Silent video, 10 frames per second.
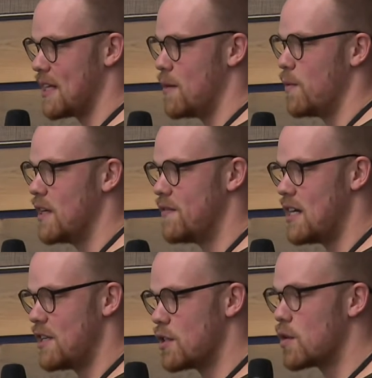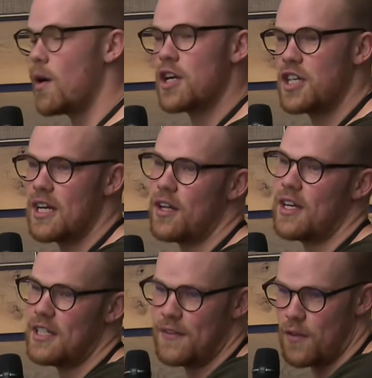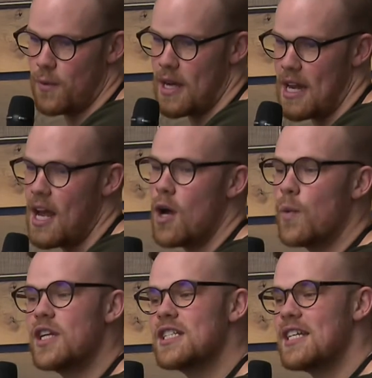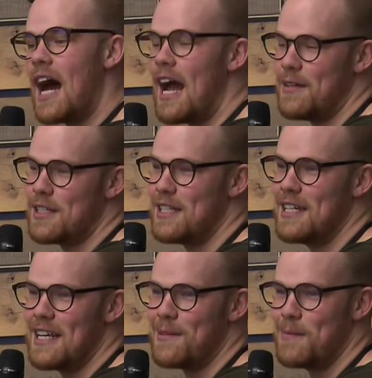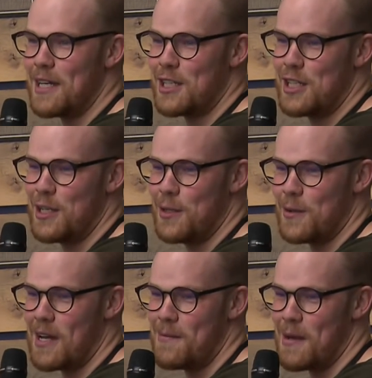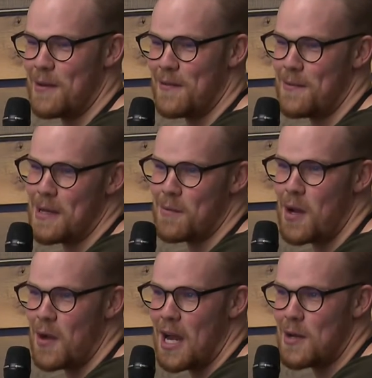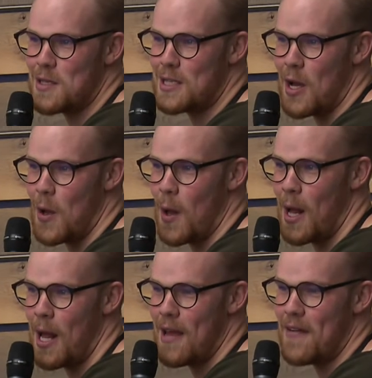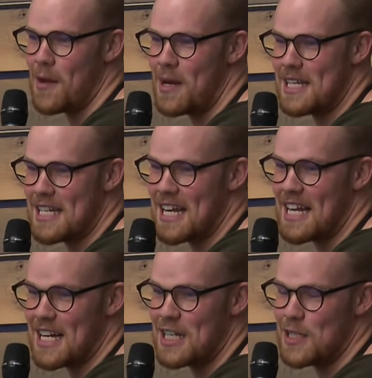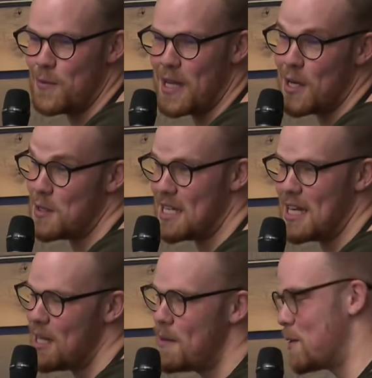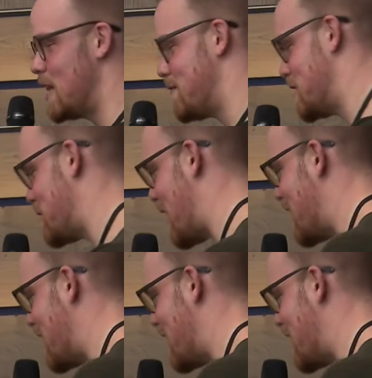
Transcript: that we have done to grow our channel in a different way. We just, I just need Mitch to come out of the Big Brother house. So if anyone has any connections and we can go steal him, I would love to do that.